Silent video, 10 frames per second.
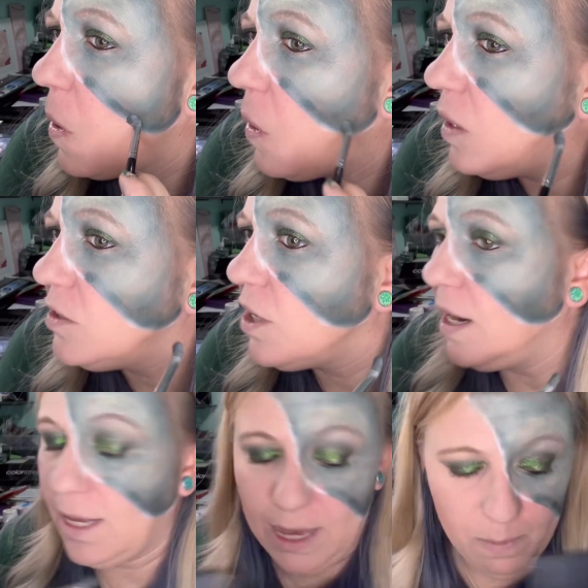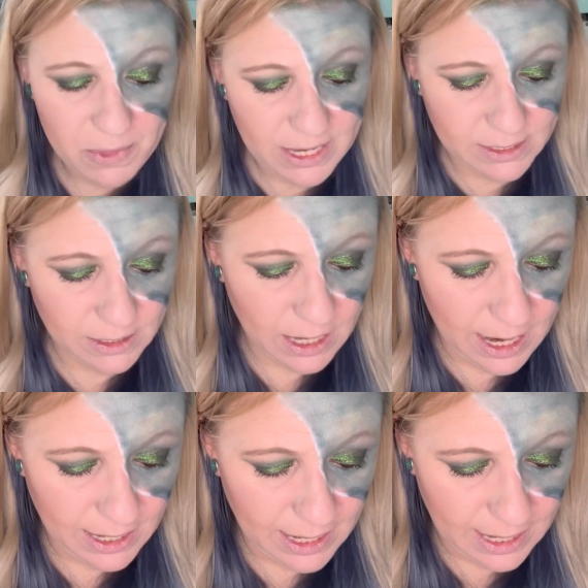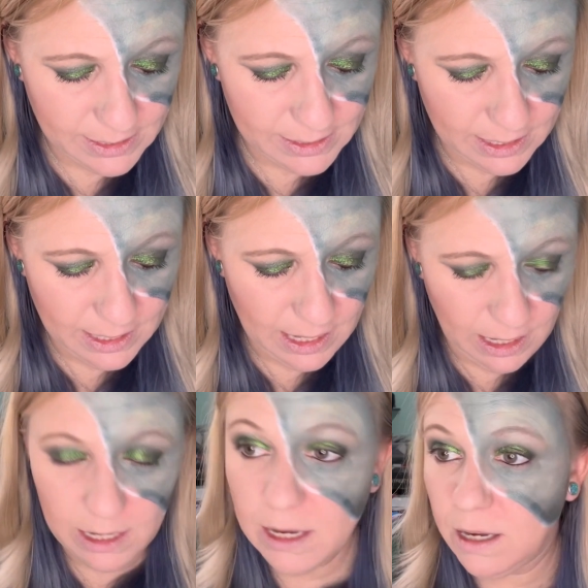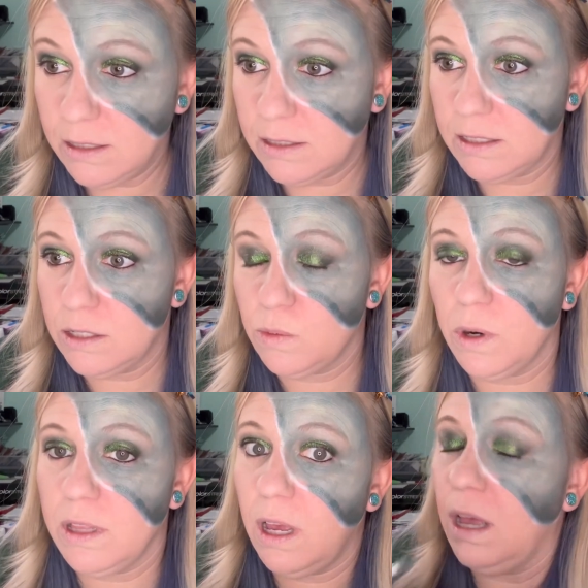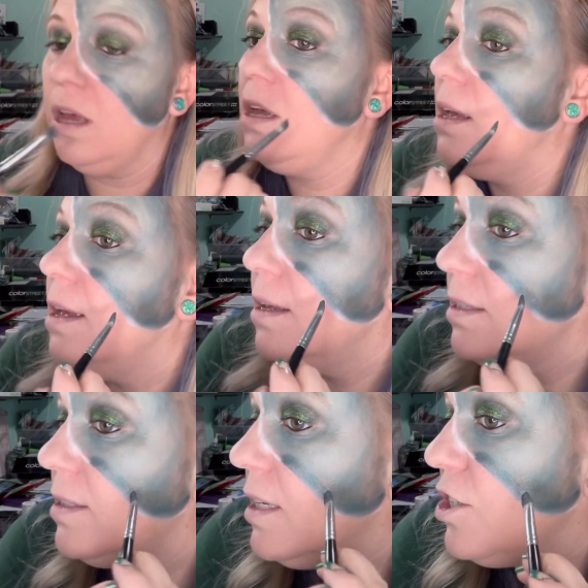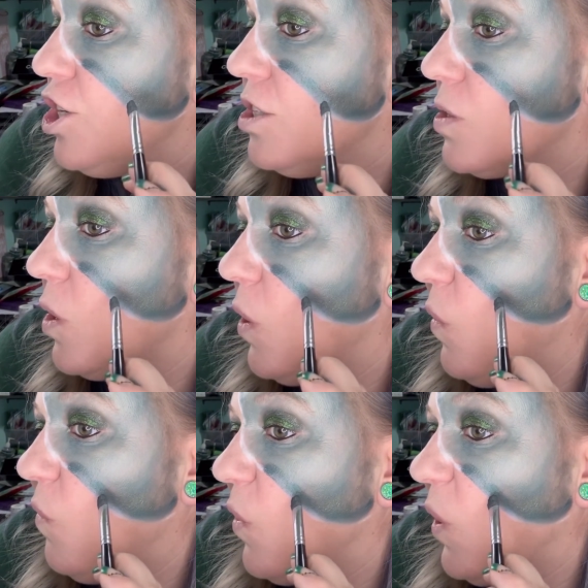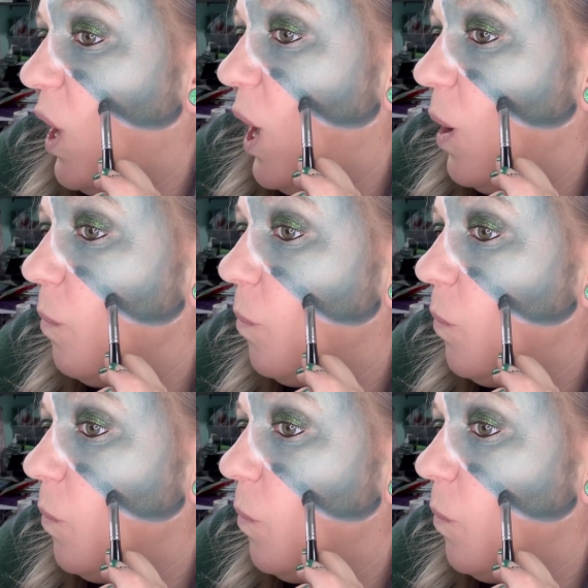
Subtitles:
I'm going to try to keep this line nice and neat because this is where the stitching is going to overlap.